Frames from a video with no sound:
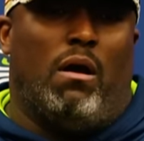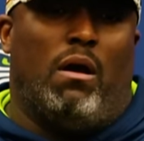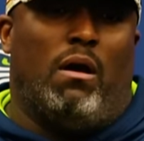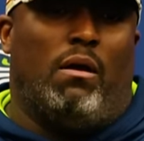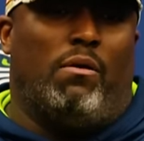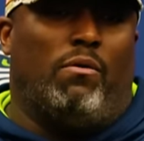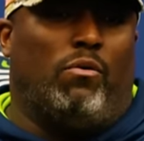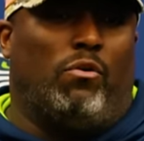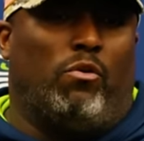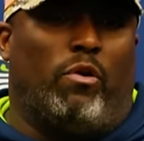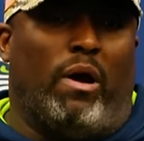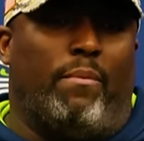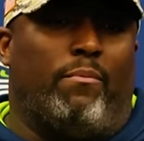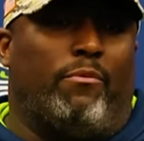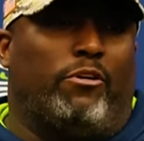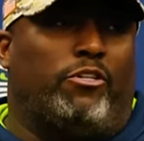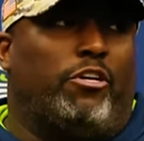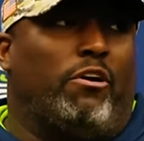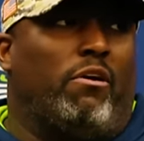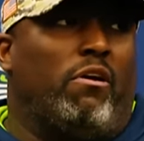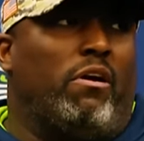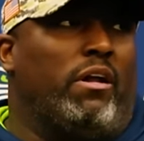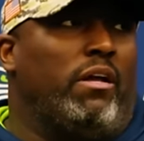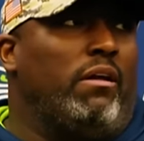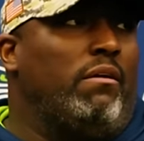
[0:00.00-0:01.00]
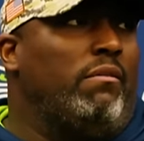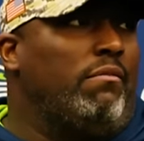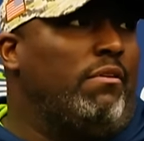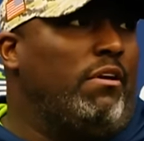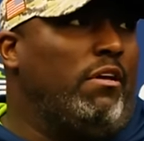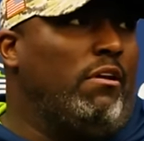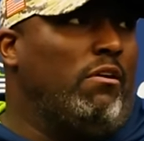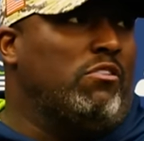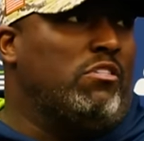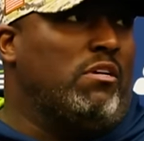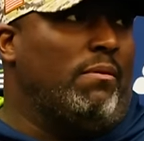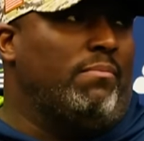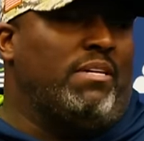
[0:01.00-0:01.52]
Uh, great maturity. You
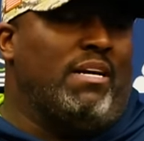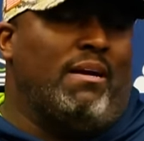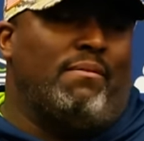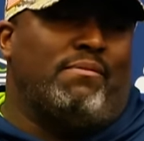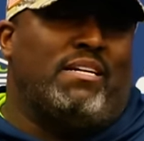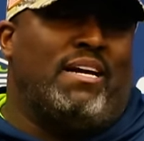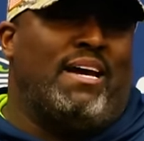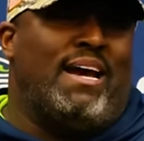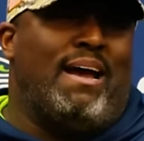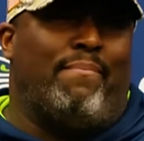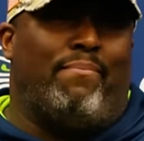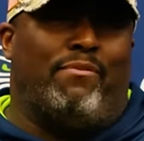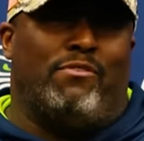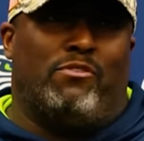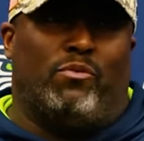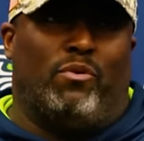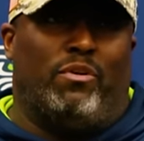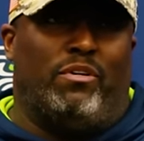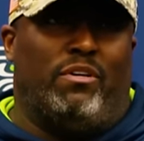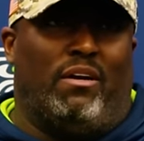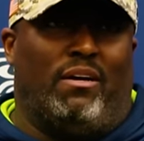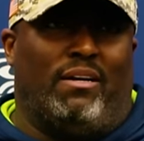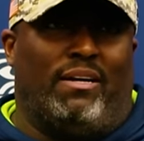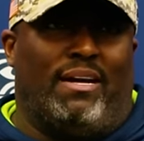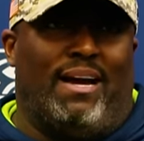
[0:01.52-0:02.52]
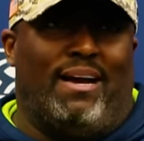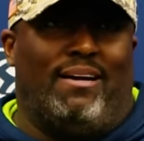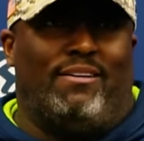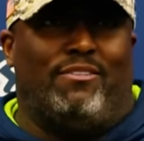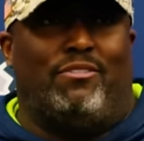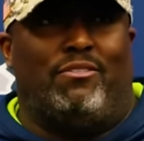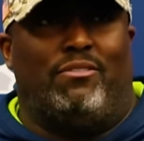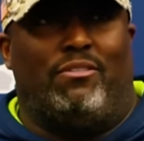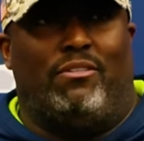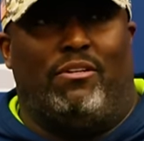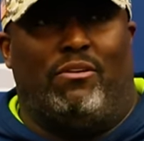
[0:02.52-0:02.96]
know, sometimes that happens with young guys.